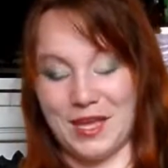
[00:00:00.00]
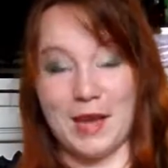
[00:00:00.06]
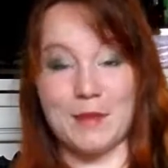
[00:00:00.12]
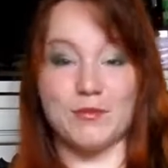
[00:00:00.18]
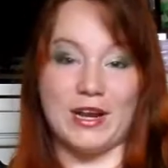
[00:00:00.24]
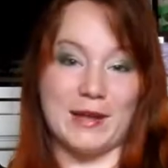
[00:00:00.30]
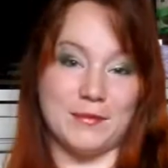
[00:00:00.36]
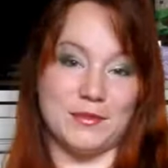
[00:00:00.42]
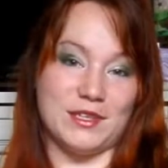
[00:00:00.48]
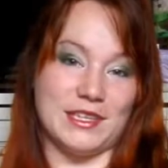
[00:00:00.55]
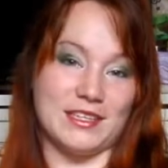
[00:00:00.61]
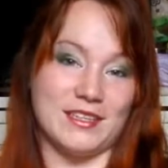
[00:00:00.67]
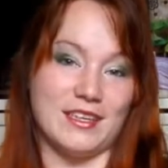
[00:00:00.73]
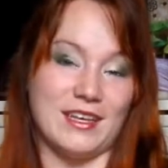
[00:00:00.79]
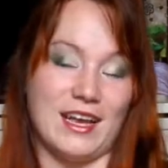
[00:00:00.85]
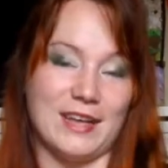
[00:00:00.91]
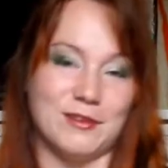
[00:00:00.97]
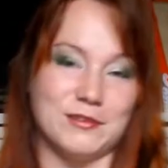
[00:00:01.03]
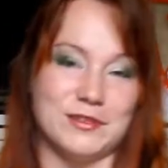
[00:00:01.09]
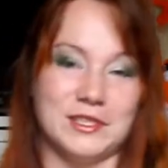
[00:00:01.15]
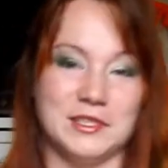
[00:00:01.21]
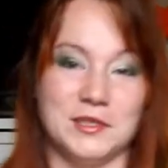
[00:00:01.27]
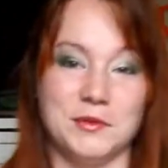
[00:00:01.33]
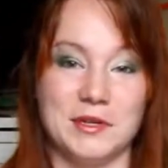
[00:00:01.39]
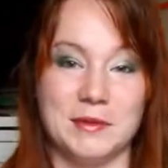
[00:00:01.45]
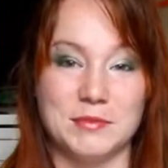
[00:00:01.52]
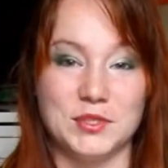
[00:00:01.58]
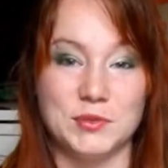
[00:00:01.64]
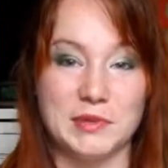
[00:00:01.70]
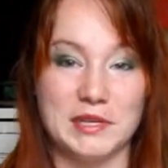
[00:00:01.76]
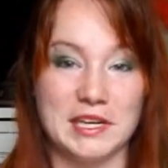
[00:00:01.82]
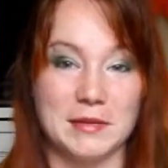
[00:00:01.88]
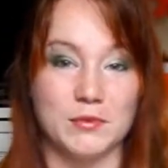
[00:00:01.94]
I'm rambling. I don't really know what I'm
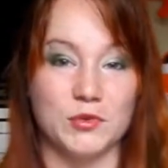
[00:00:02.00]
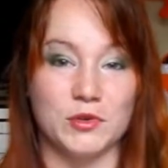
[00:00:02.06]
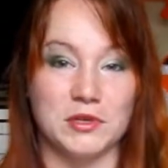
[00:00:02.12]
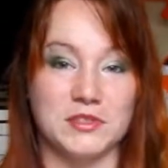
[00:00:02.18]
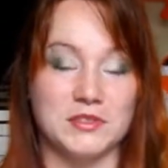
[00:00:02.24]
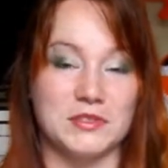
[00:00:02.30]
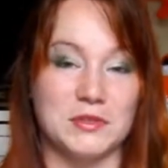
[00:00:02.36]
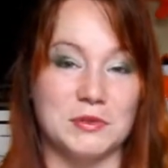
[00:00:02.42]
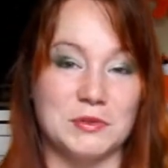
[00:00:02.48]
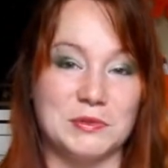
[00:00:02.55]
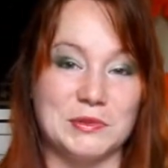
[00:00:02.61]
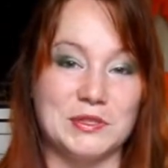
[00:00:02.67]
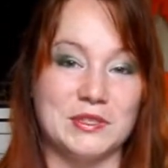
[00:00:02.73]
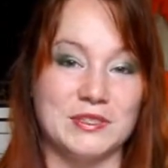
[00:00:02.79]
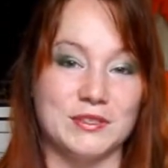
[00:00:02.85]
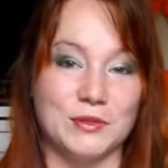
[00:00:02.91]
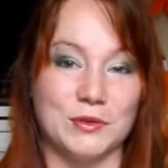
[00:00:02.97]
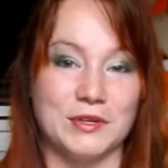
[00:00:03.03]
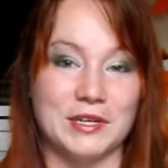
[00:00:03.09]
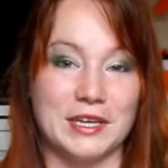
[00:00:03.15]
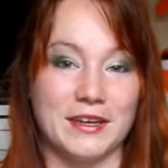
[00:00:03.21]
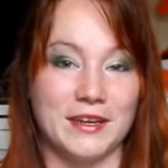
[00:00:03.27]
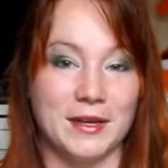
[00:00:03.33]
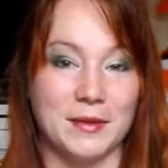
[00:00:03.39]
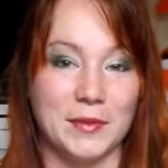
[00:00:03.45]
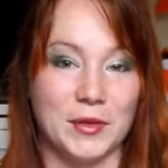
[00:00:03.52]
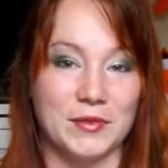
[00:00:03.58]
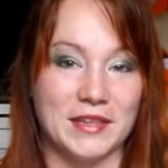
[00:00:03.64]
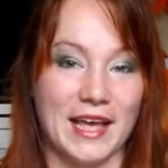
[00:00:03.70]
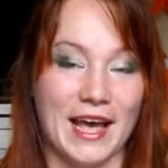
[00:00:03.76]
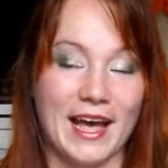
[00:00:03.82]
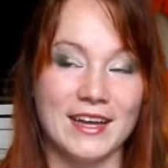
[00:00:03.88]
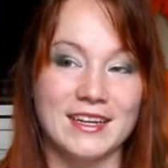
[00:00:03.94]
doing anymore, so sorry
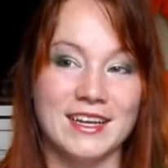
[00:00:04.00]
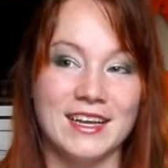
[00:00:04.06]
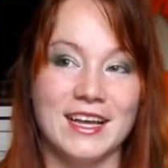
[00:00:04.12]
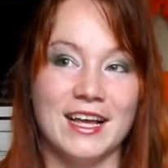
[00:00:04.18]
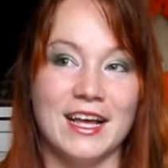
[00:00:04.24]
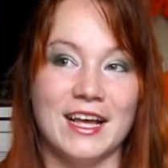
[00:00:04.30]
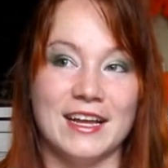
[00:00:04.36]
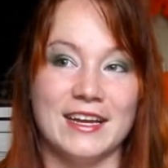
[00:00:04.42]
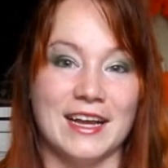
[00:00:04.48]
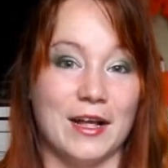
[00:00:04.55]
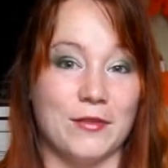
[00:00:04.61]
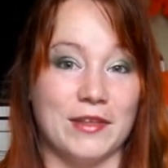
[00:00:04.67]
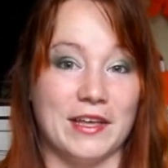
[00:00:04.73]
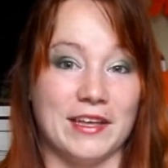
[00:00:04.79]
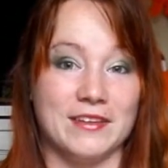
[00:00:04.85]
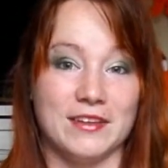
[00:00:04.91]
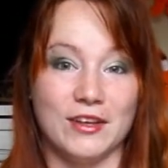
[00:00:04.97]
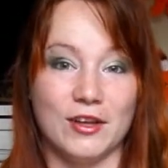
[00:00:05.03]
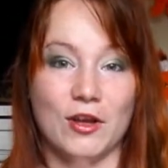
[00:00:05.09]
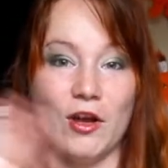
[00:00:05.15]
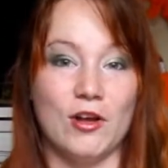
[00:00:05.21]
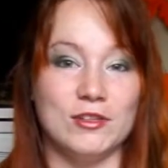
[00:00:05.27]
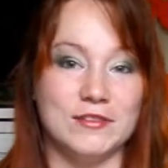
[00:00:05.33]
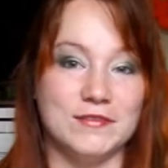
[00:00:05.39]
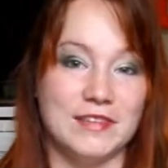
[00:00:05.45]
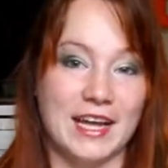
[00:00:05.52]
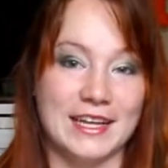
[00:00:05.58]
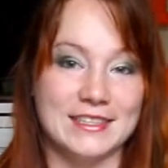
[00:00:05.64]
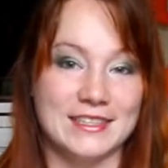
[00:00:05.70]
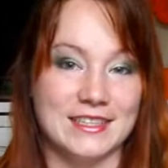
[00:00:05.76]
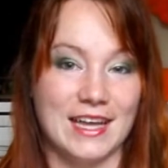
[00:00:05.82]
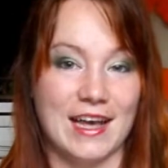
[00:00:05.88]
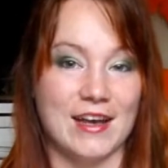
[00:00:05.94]
about that. Now that all of
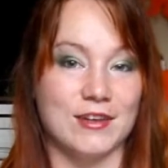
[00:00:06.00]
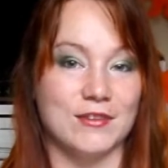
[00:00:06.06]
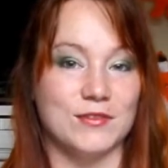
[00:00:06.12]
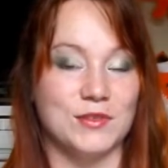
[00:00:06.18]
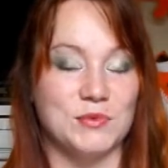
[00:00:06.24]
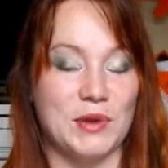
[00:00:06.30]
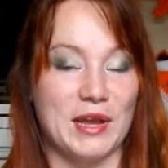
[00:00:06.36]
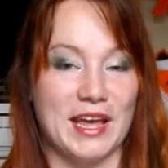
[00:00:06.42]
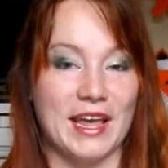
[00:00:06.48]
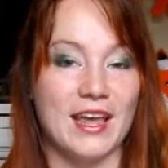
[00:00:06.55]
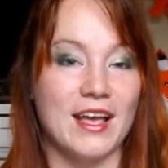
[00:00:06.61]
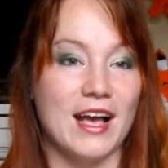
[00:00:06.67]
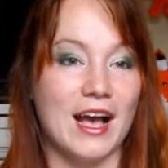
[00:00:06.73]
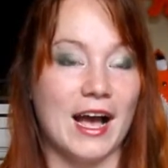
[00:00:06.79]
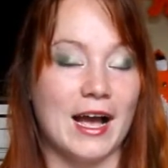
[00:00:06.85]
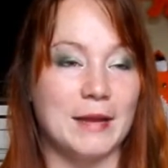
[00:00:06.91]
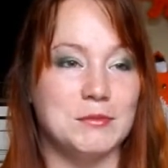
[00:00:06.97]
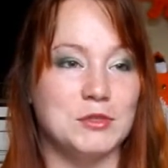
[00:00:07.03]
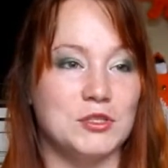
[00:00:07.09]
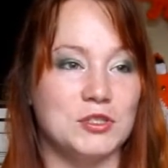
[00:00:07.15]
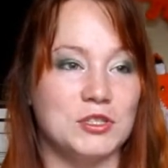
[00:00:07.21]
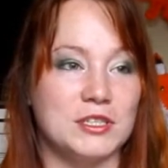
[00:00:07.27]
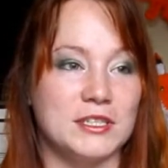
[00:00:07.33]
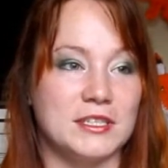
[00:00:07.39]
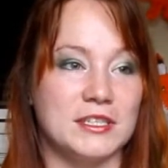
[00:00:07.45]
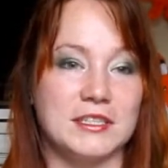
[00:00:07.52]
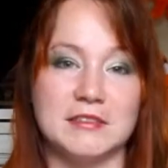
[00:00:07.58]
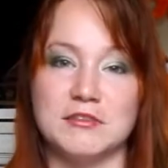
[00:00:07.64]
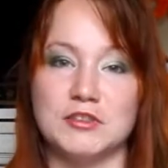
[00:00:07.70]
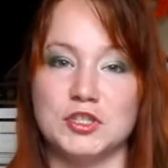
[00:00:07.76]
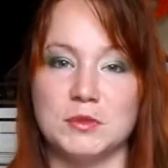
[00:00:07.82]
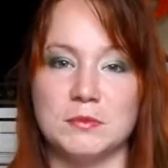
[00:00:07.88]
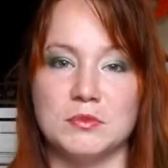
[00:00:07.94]
that's out of the way, I'm just going to
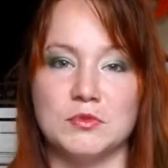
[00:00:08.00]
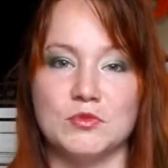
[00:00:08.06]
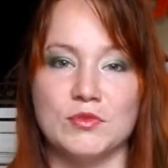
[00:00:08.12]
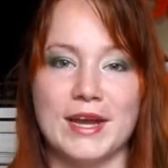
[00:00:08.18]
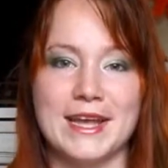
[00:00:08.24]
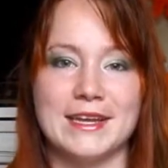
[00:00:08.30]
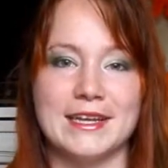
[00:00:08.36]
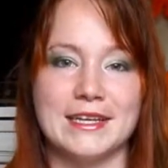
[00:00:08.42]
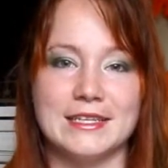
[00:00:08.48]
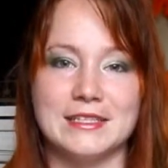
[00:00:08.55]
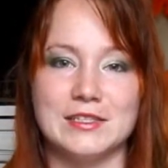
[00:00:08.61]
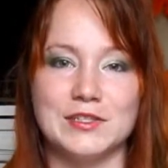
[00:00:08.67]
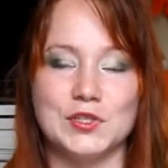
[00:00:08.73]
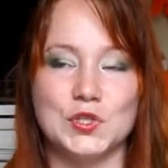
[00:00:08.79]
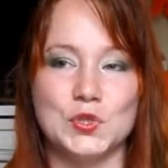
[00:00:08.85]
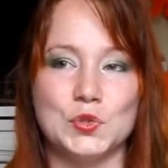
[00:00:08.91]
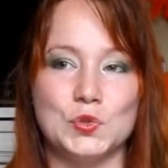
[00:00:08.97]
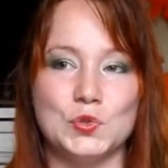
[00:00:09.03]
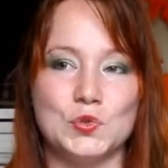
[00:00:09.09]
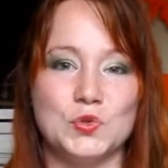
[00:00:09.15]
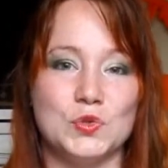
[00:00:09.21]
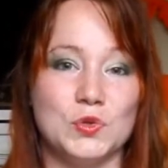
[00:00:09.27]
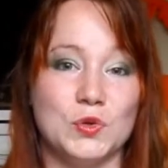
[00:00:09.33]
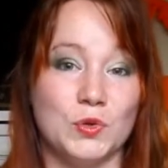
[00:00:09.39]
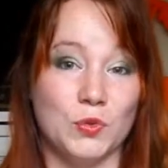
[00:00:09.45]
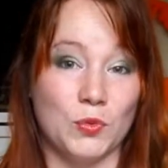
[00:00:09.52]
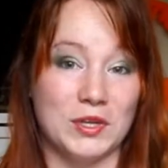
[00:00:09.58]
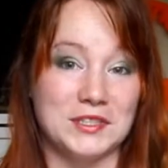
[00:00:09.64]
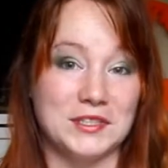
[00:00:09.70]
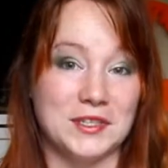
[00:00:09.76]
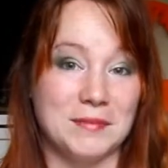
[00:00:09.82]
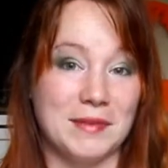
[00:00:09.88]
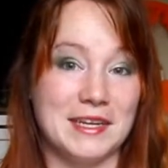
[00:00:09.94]
jump right into
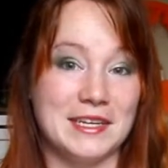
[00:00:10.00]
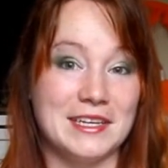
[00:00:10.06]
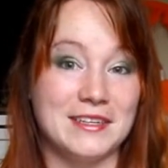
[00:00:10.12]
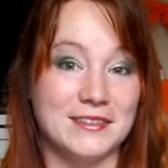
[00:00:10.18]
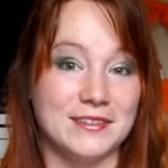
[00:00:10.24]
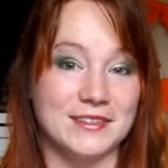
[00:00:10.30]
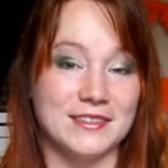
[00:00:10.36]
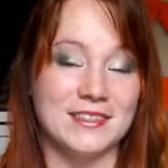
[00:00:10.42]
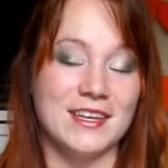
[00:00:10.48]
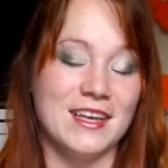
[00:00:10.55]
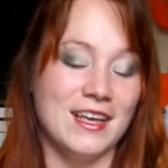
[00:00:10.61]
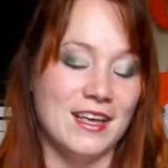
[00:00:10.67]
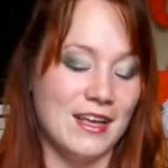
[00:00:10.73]
what's on my needles.